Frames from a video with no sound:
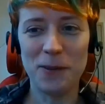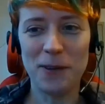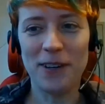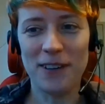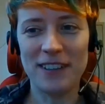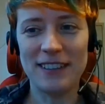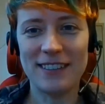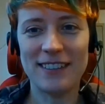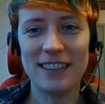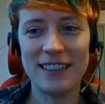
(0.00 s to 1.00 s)
you are in
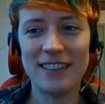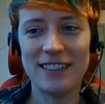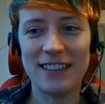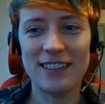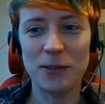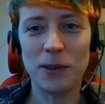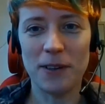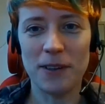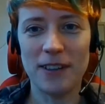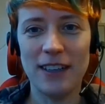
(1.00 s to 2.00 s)
this in this sense, you
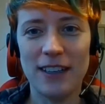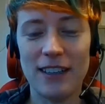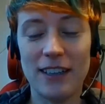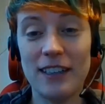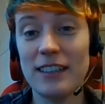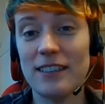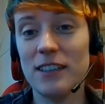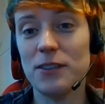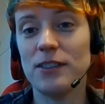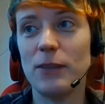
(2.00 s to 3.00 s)
are. And yeah. I think it's
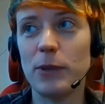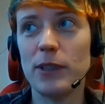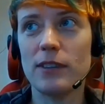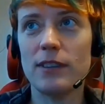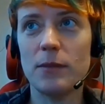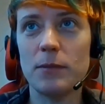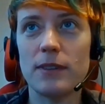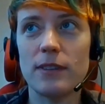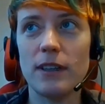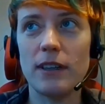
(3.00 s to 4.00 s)
interesting because it
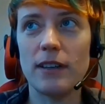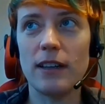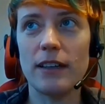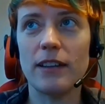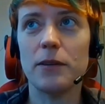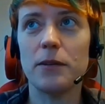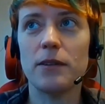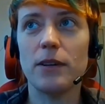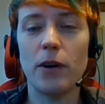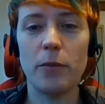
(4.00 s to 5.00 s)
seems uh, that like
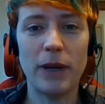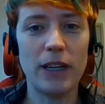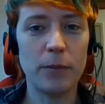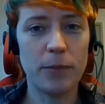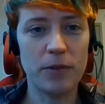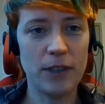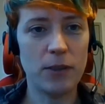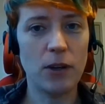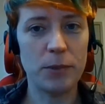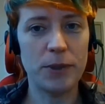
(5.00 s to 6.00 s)
there there are many
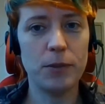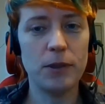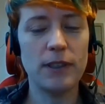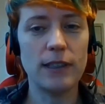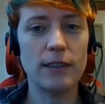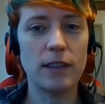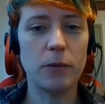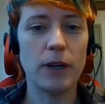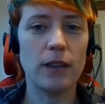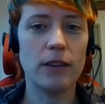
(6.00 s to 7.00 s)
professional opportunities,
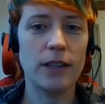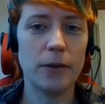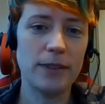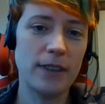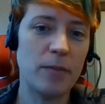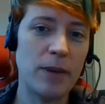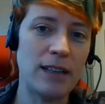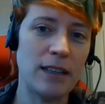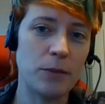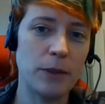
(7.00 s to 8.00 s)
and while there is a
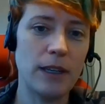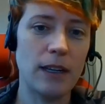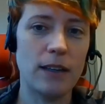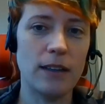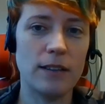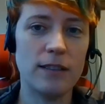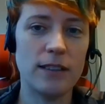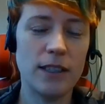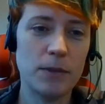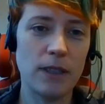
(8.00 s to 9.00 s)
demand in Sweden, uh, it
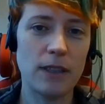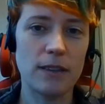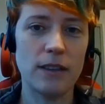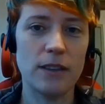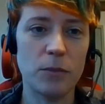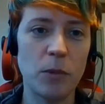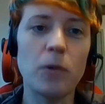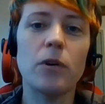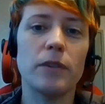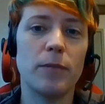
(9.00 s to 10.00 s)
seems that if there's a
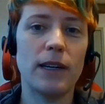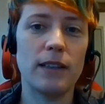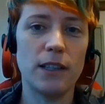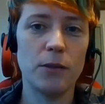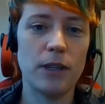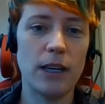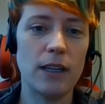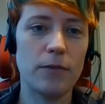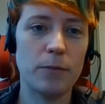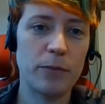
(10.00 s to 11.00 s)
more of a demand in
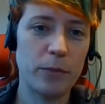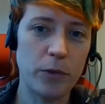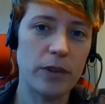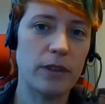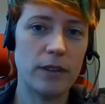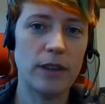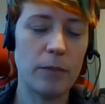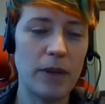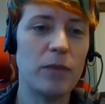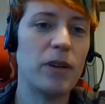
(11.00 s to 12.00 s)
UK, more,
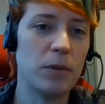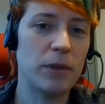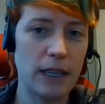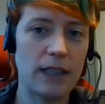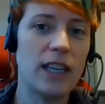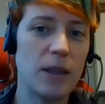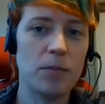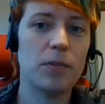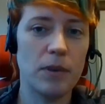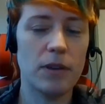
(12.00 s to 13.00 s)
that many people can
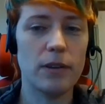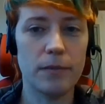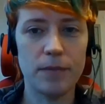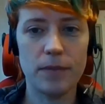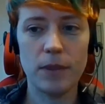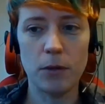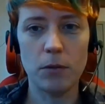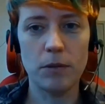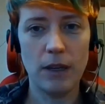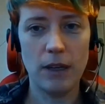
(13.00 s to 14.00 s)
keep um, you
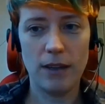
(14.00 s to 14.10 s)
know